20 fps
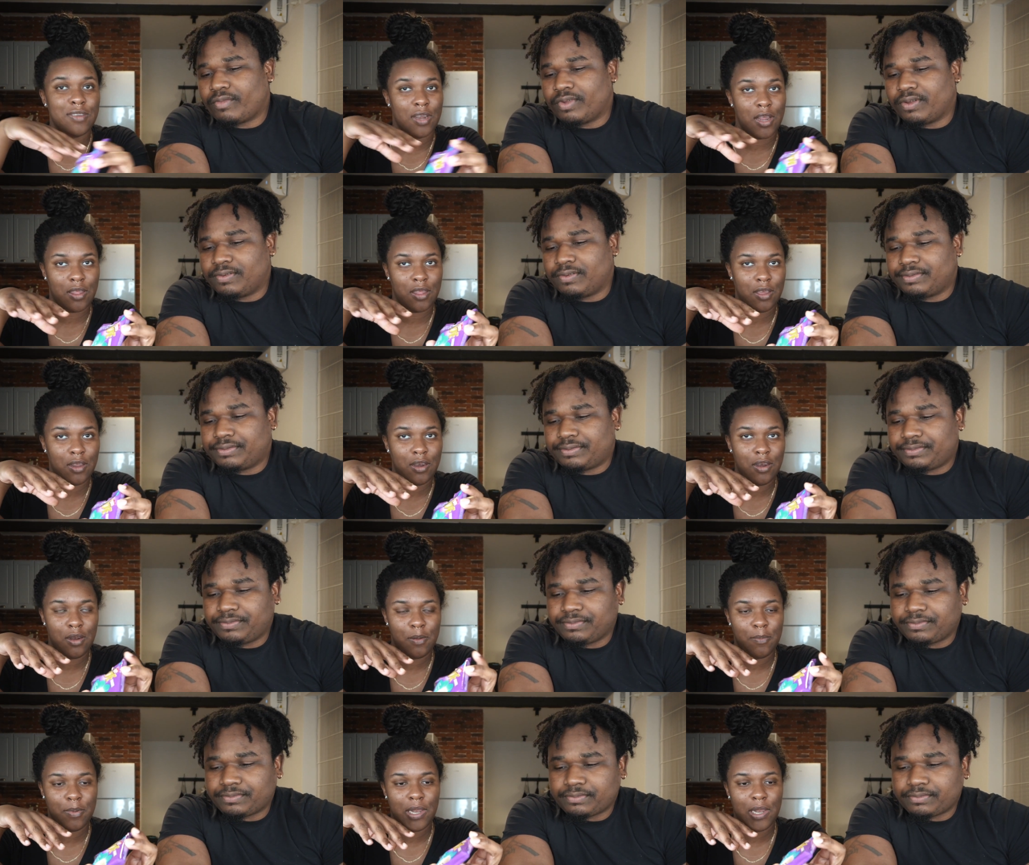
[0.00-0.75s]

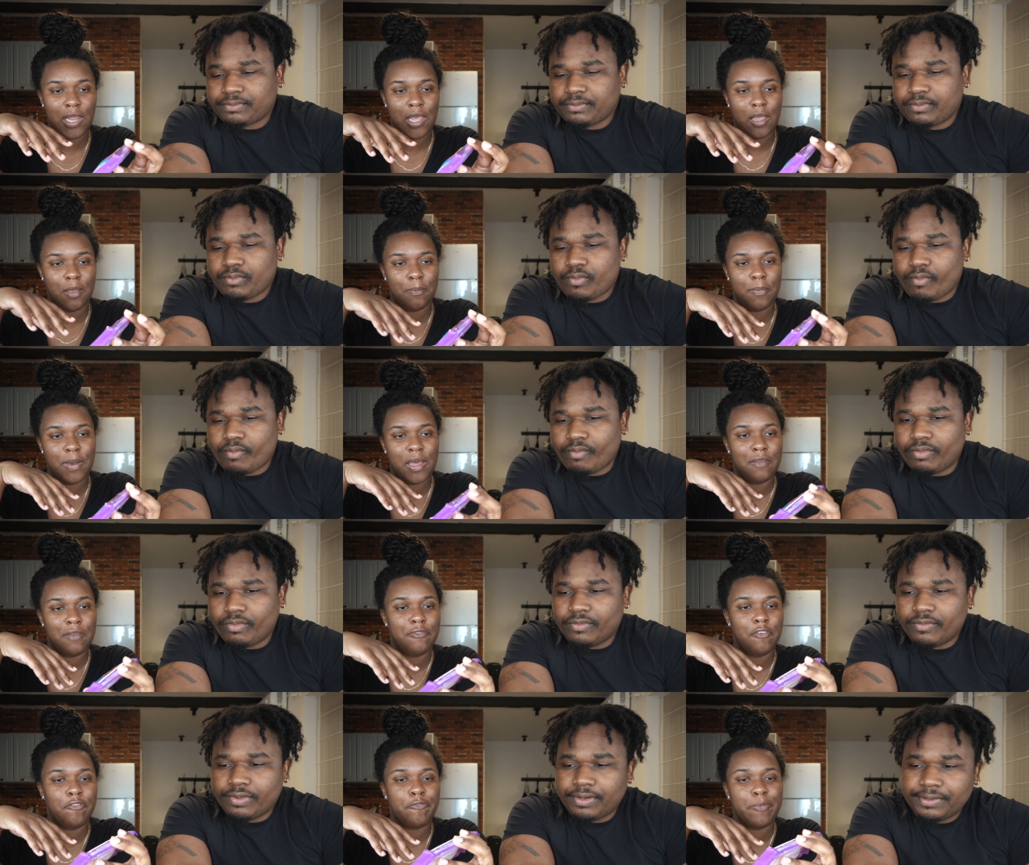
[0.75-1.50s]
Speaker 1: nothing, but like by the
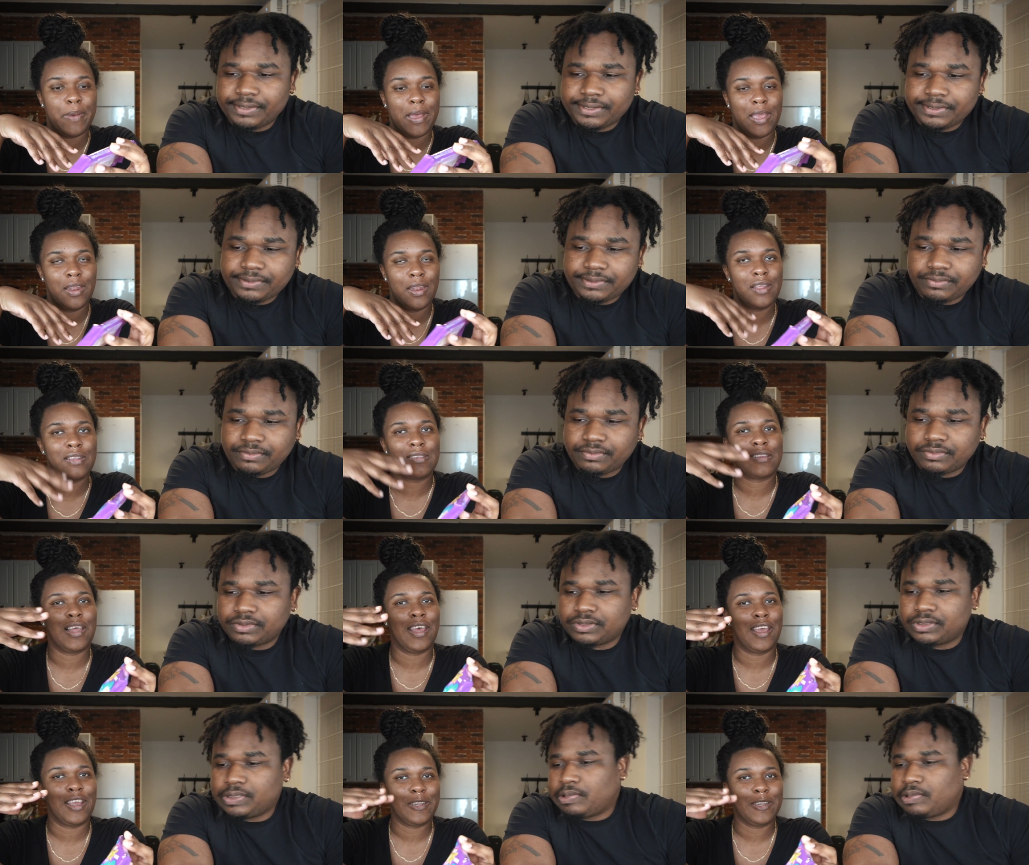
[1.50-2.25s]
fifth bite, it's
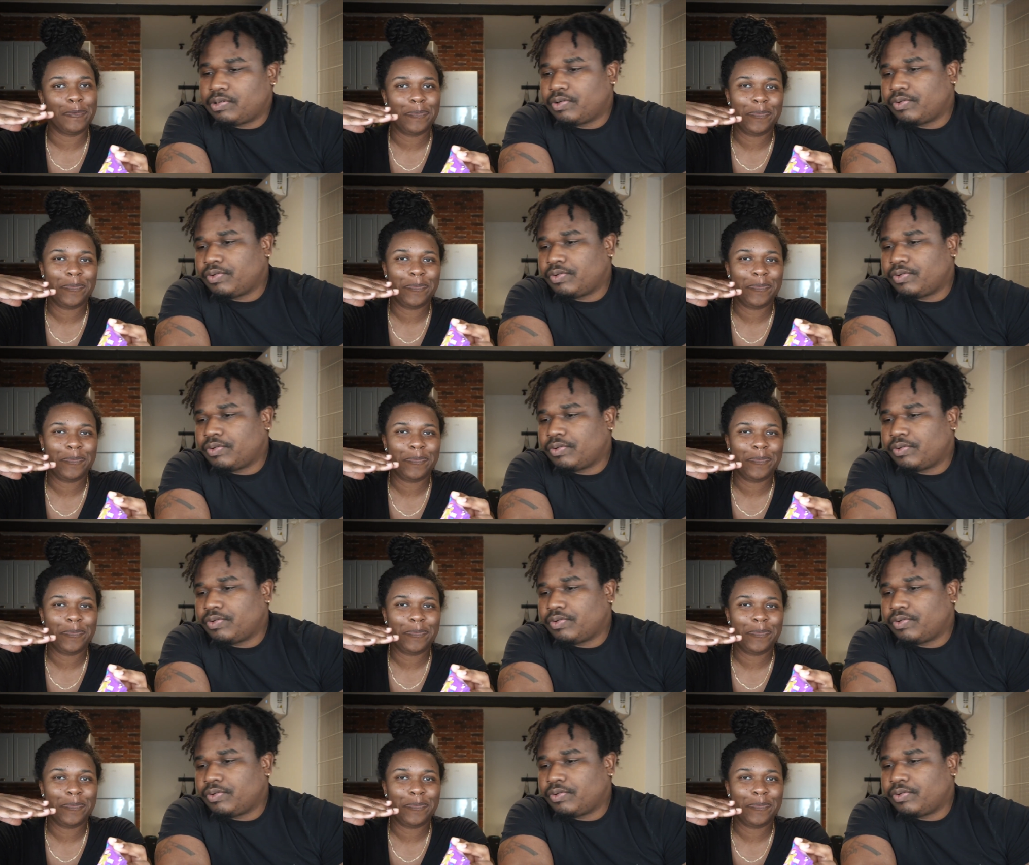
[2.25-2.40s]
like